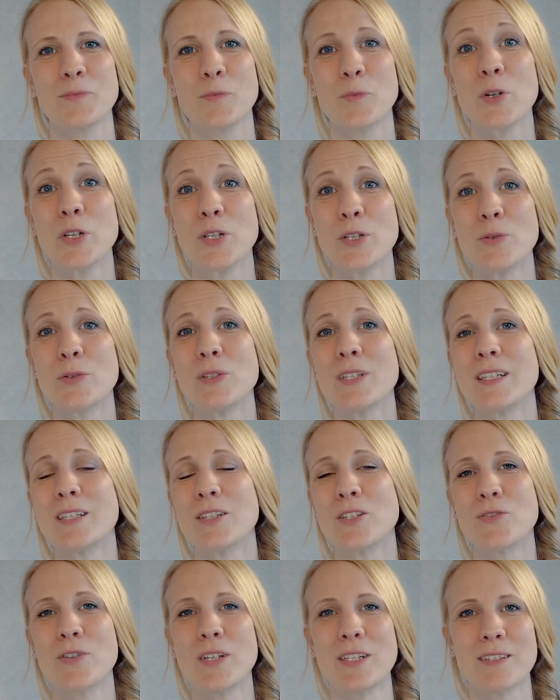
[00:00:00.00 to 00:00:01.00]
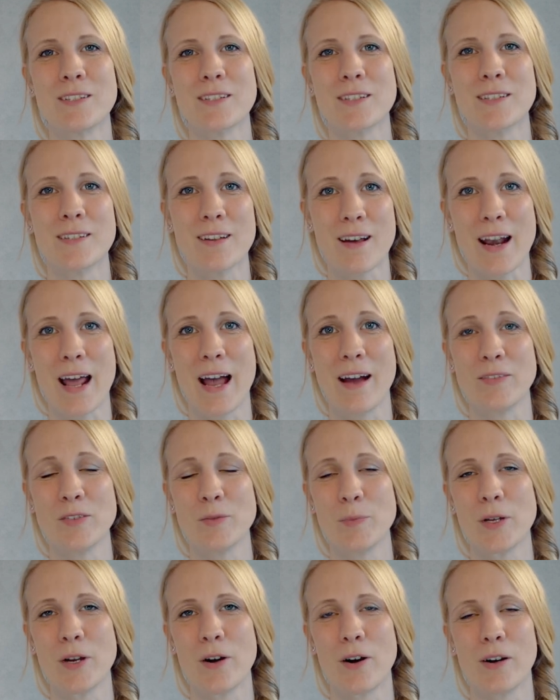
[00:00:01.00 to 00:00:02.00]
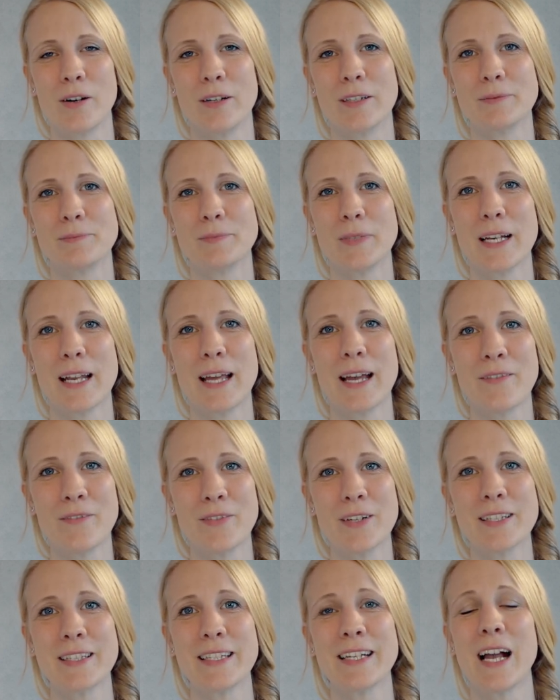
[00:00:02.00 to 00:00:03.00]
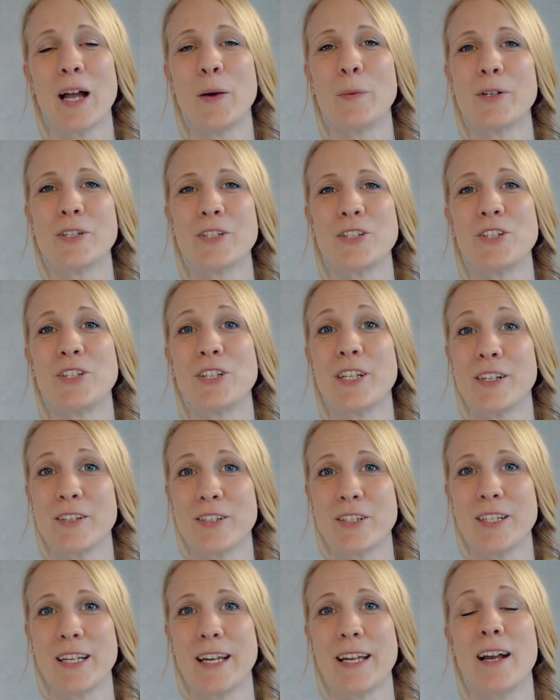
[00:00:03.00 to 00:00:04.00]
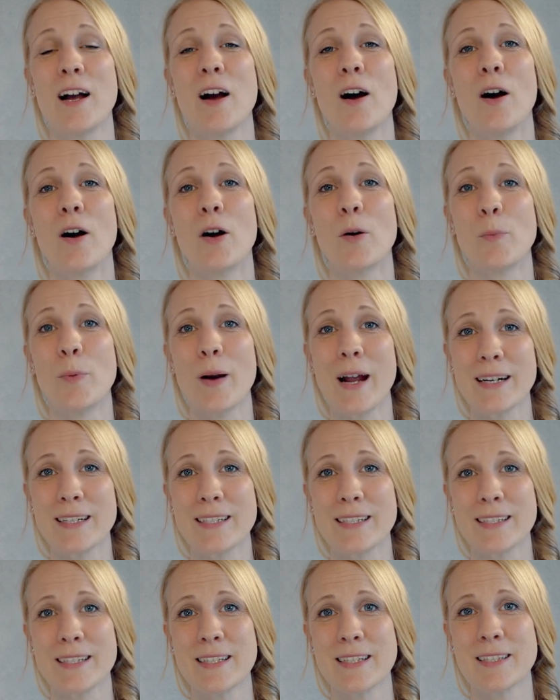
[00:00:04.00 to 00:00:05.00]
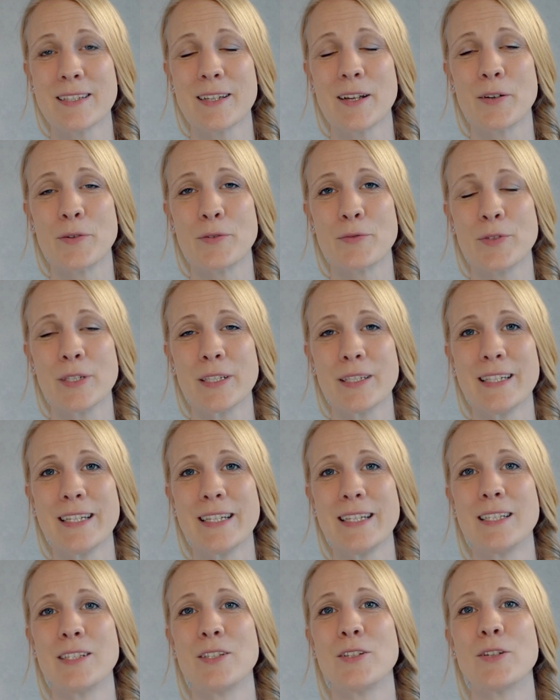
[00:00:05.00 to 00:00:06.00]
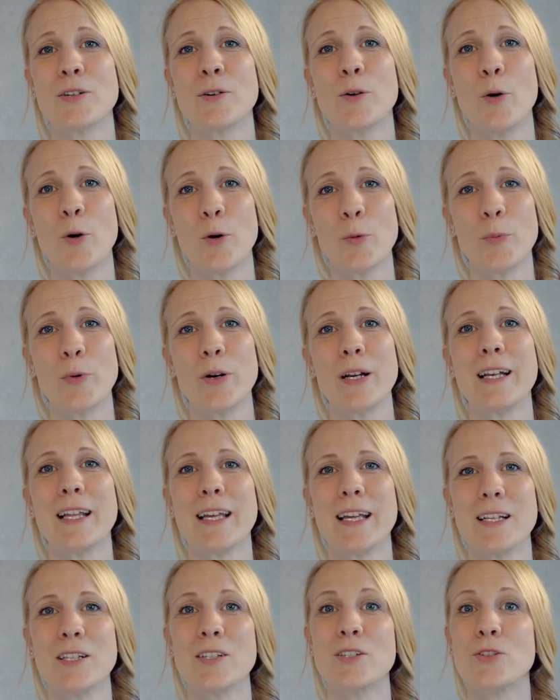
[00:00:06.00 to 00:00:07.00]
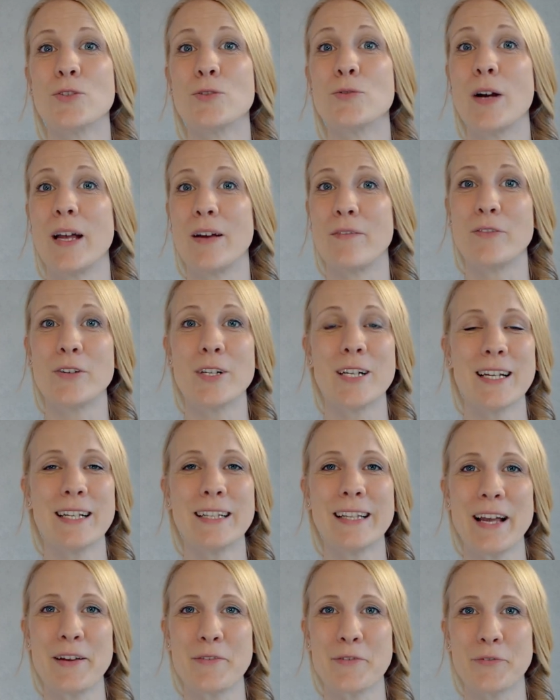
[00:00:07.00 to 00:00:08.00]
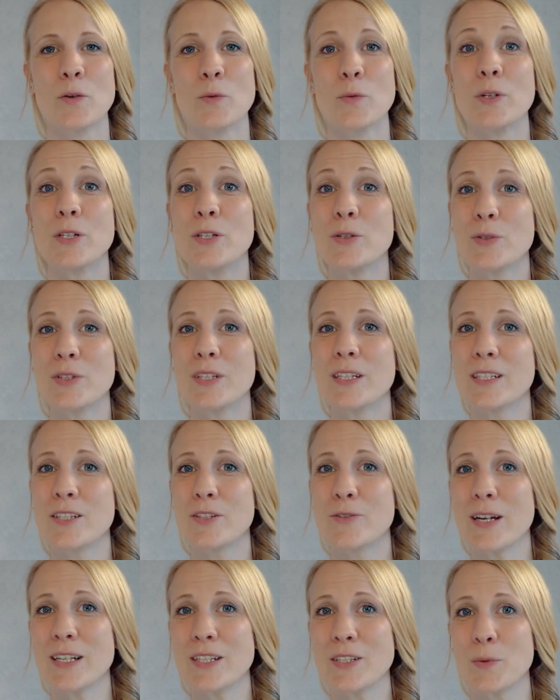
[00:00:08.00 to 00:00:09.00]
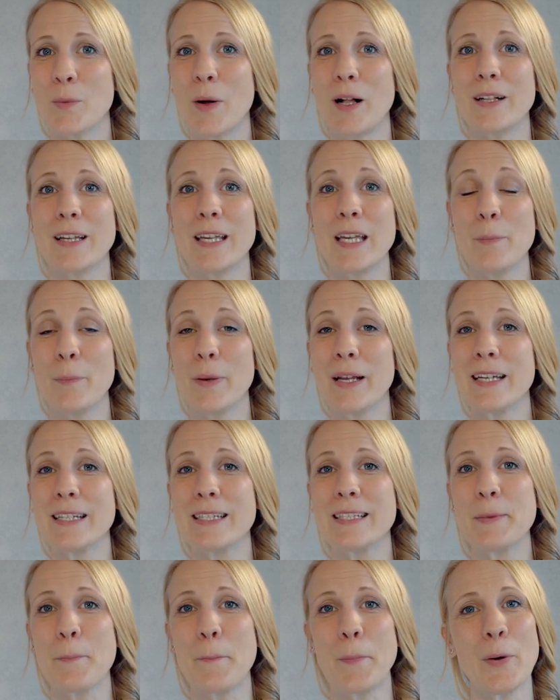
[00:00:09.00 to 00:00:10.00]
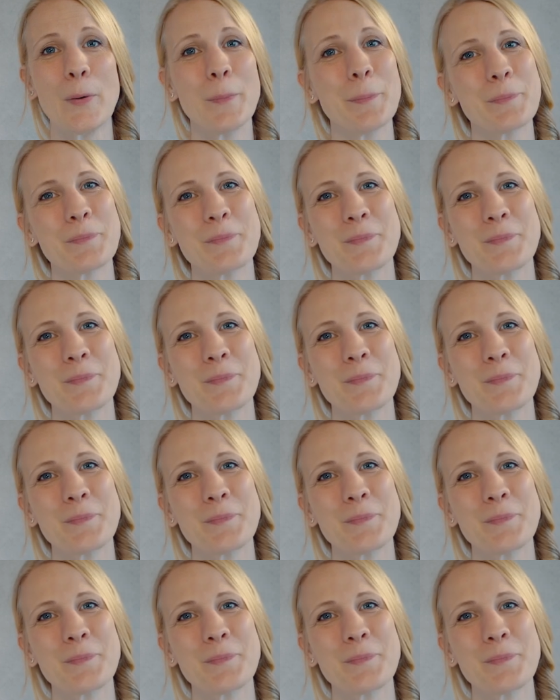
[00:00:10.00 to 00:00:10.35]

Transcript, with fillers: Reducing stress does not have to be hard, and everything I want to share today are practices that are really easy to incorporate into everyday life. Reducing stress while keeping it simple.